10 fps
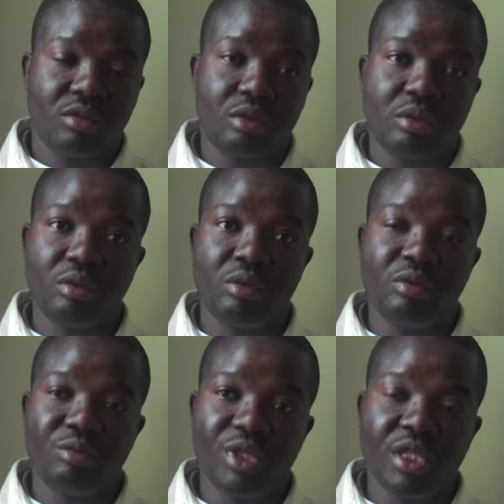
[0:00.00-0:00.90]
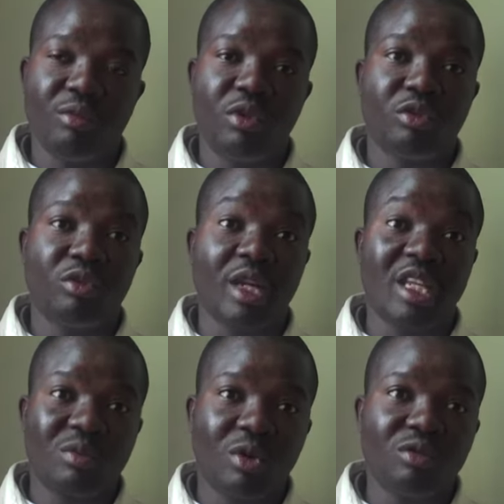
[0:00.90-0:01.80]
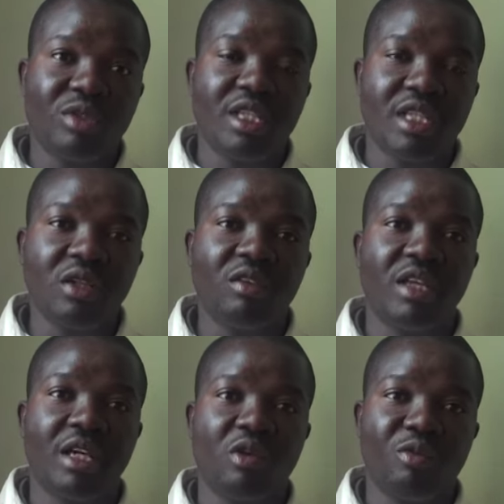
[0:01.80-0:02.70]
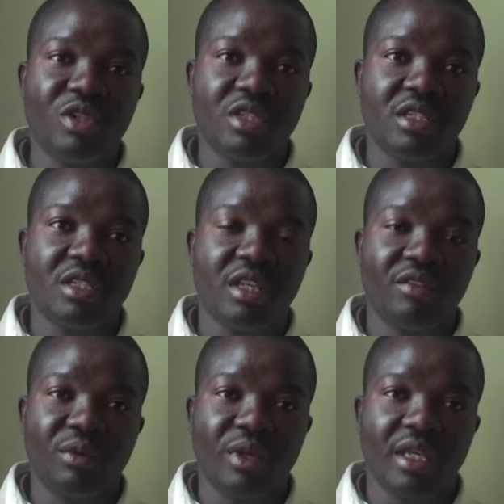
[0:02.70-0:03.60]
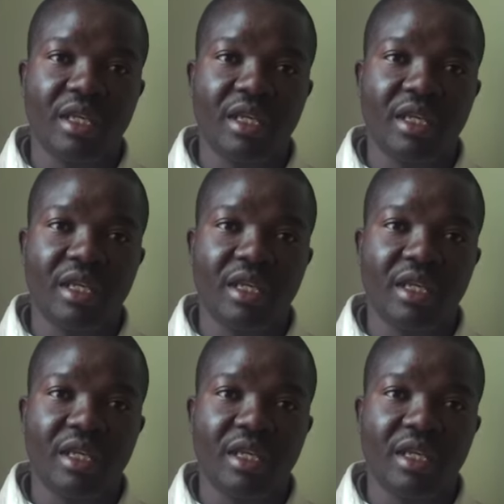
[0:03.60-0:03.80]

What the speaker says: to be able to respond to the need of their communities everywhere.